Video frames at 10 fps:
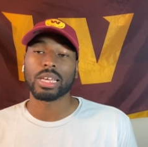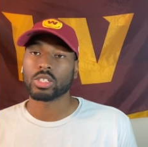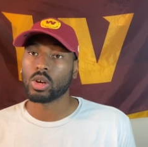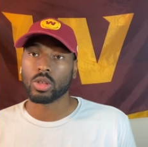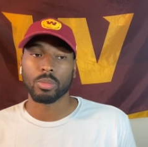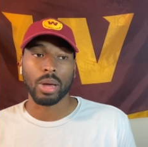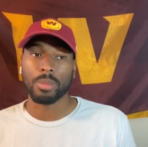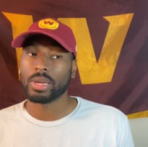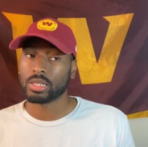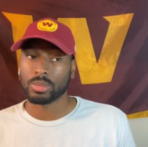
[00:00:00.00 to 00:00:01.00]
So there might
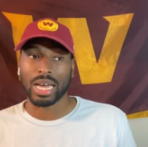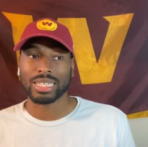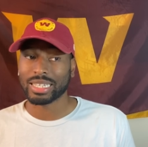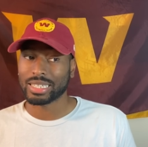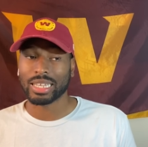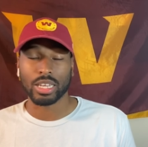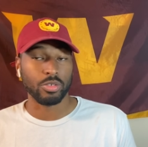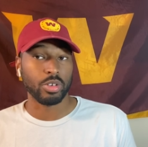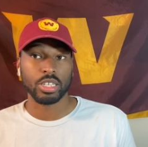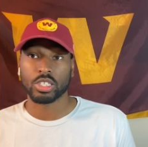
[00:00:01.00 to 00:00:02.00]
be some guys, like I said, like a
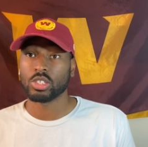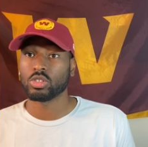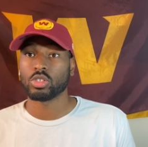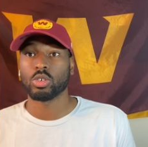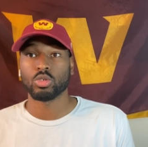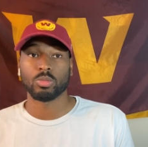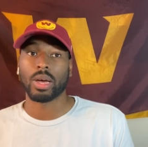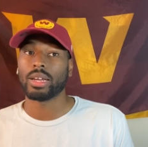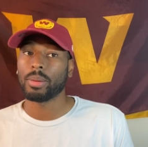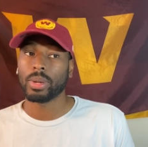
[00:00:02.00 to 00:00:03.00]
Ricky Seals-Jones, who
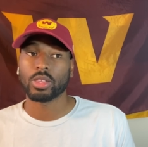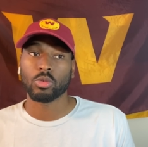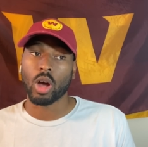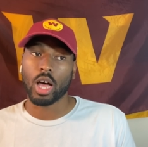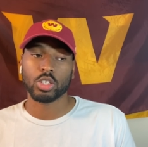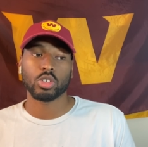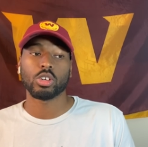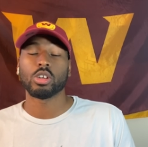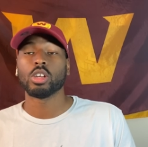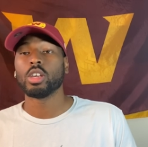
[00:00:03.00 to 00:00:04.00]
might not make the
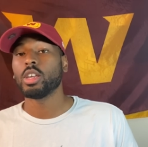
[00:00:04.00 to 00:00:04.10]
roster,